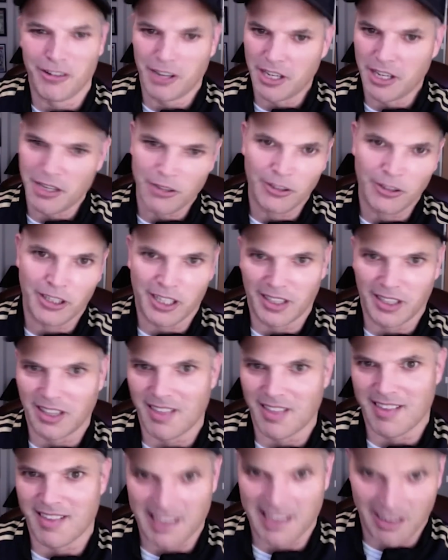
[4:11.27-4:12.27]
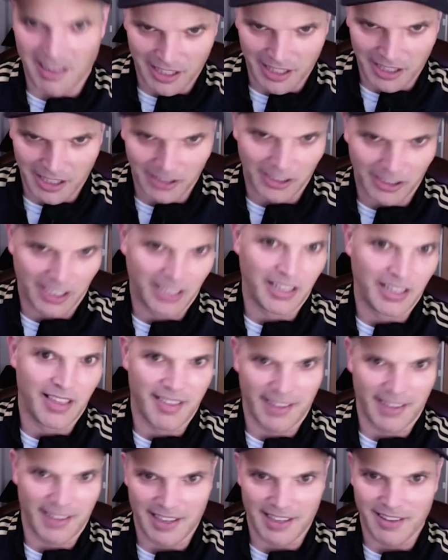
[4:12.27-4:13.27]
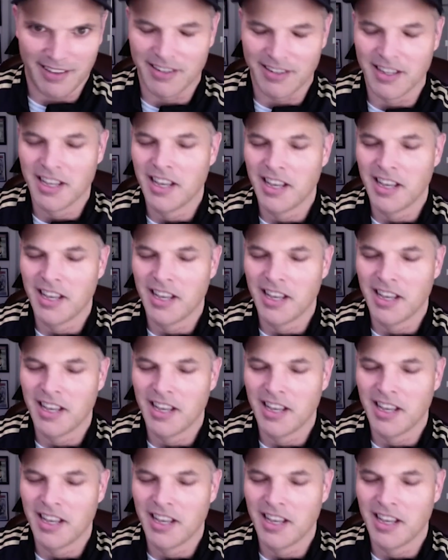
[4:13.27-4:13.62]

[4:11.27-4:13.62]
Can you look at this account? Can you look at this account?